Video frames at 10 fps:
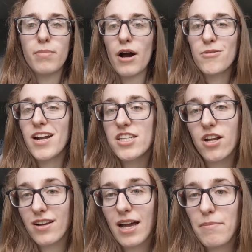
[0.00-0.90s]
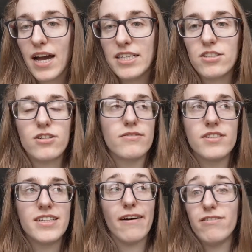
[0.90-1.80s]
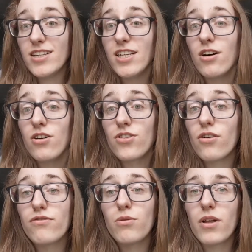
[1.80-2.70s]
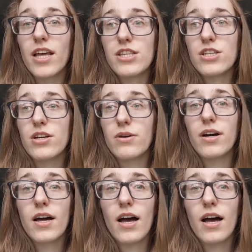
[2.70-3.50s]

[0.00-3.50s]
Paramedics don't get paid enough. Definitely not. Not for what they do.